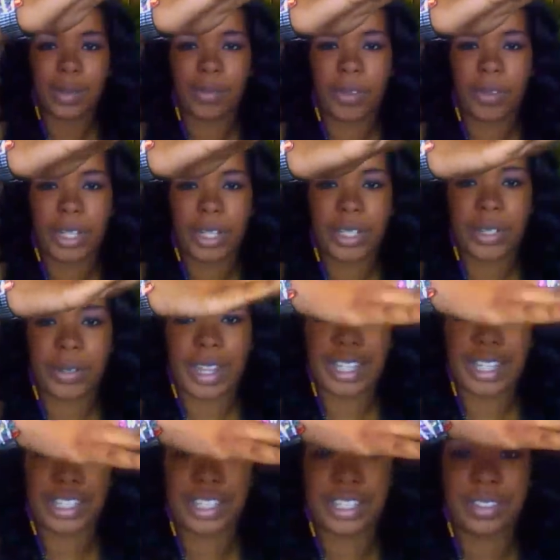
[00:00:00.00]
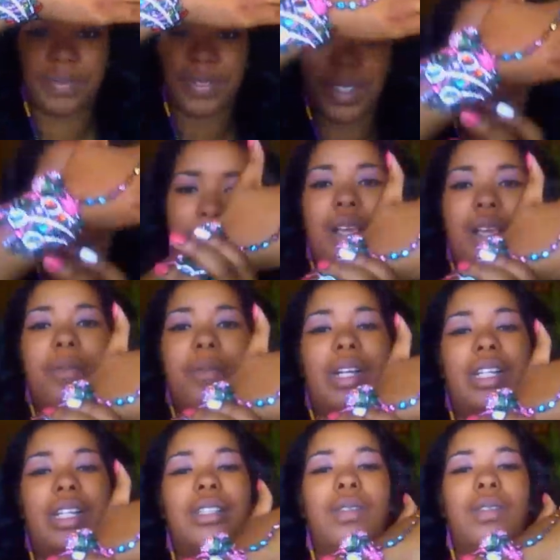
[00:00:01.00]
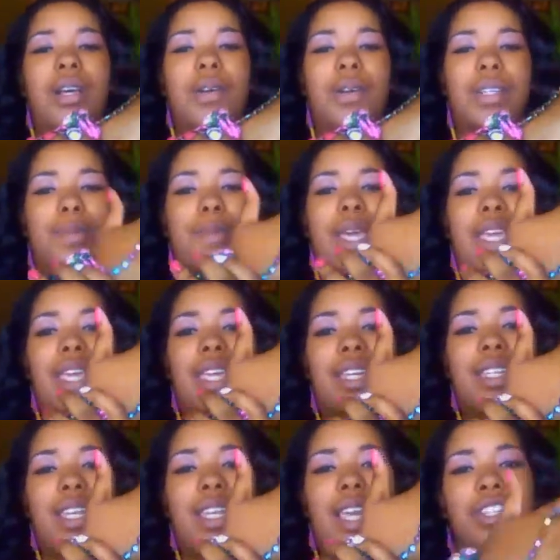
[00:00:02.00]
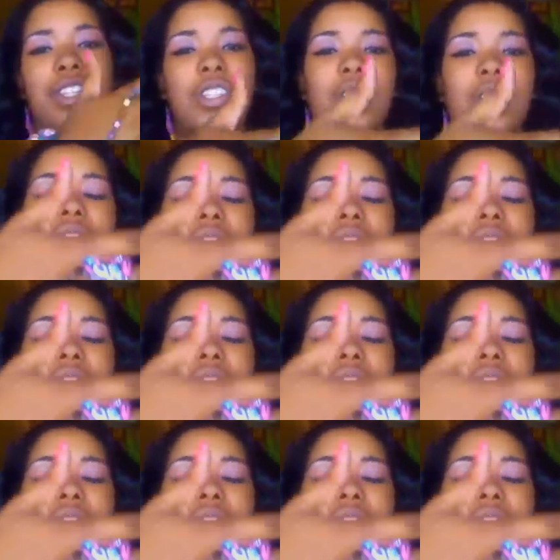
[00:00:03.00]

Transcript: this one for the duration. I'm not going to wear it too long because I might get attached.